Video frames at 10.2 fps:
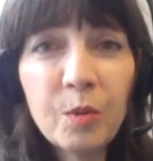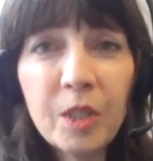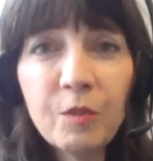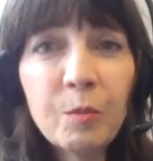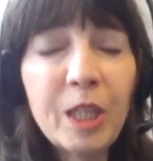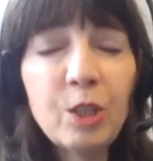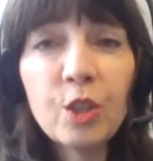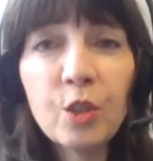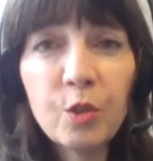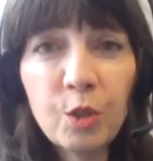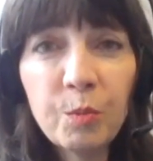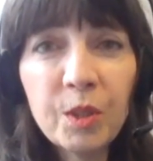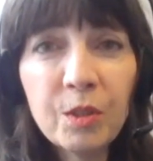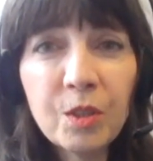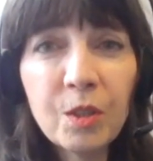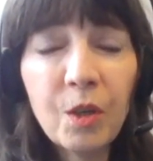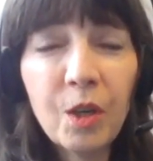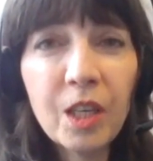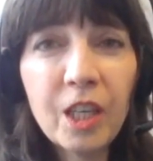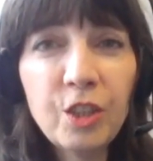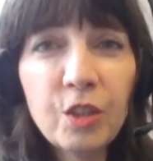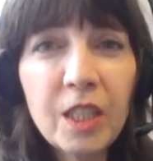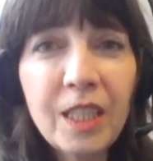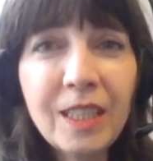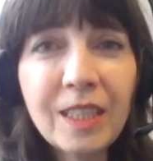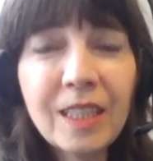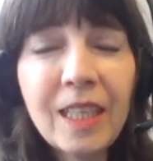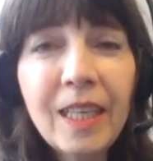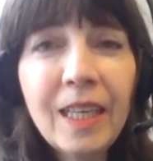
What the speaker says: information global to all countries.